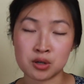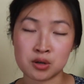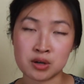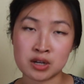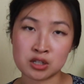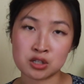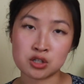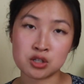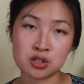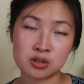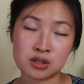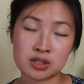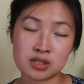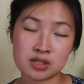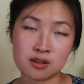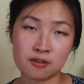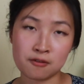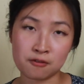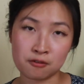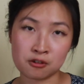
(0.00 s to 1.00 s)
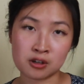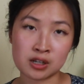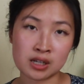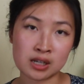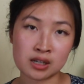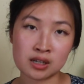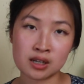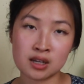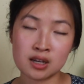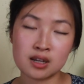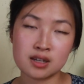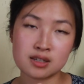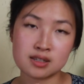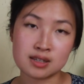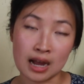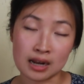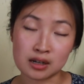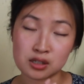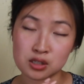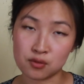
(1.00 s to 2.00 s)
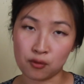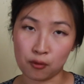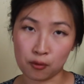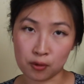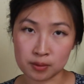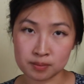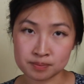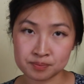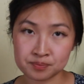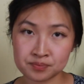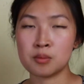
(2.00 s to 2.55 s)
interest-free status form.